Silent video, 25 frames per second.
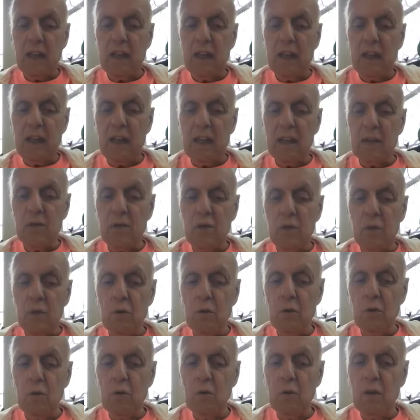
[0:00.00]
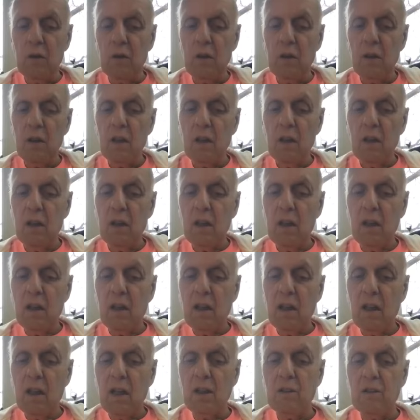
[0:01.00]
and I do
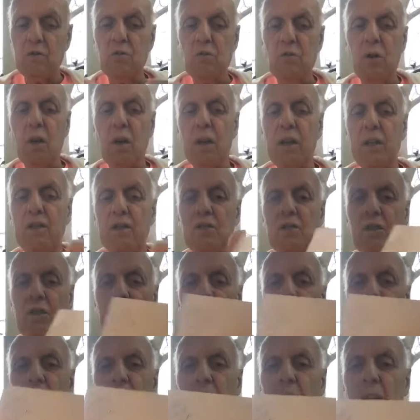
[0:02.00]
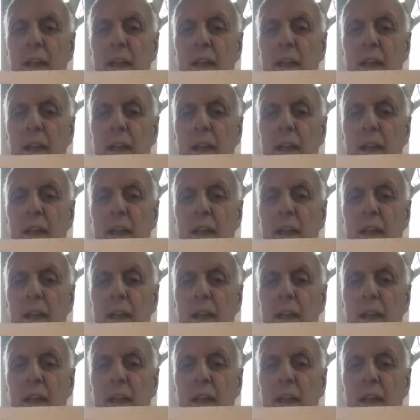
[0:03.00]
a drawing, something